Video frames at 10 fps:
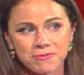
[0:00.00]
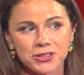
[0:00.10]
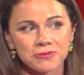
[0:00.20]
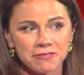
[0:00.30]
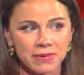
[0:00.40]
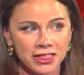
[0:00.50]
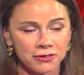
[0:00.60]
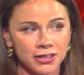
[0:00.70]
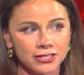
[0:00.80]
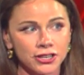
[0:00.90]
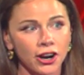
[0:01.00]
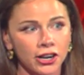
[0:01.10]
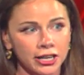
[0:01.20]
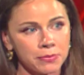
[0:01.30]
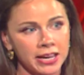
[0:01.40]
So we've been thrilled to
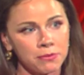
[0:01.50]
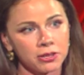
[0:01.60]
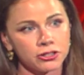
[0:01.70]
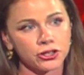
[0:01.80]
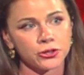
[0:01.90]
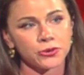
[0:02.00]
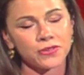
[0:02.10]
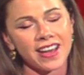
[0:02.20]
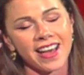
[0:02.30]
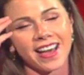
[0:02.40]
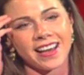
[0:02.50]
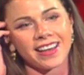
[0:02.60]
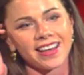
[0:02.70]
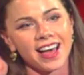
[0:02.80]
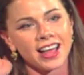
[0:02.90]
already be able to
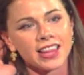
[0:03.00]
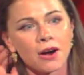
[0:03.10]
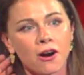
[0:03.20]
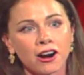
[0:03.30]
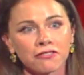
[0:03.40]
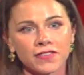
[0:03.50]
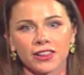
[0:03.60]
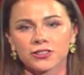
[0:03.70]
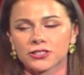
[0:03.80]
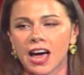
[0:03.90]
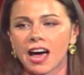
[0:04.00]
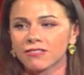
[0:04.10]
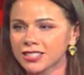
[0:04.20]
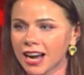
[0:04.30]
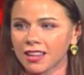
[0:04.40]
allow our fellows to
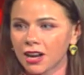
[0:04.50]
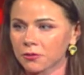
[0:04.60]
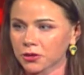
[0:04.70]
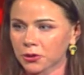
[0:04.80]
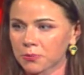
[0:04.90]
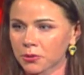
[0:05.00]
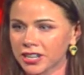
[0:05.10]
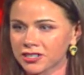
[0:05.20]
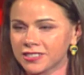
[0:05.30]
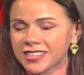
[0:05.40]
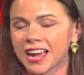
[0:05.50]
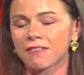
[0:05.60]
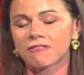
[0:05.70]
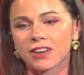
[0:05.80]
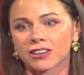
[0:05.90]
have a dialogue with corporations that
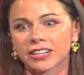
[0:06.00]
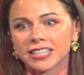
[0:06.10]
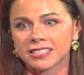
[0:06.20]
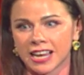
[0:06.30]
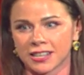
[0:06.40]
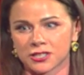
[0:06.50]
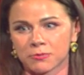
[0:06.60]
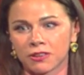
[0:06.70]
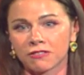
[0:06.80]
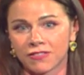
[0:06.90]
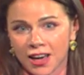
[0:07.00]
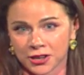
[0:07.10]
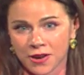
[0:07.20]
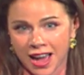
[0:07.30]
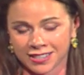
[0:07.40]
have very tangible
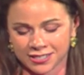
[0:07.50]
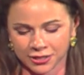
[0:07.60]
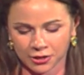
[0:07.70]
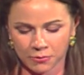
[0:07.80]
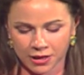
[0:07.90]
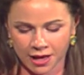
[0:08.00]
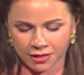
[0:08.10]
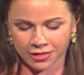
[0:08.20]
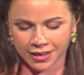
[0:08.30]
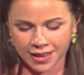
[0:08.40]
value adds to global health.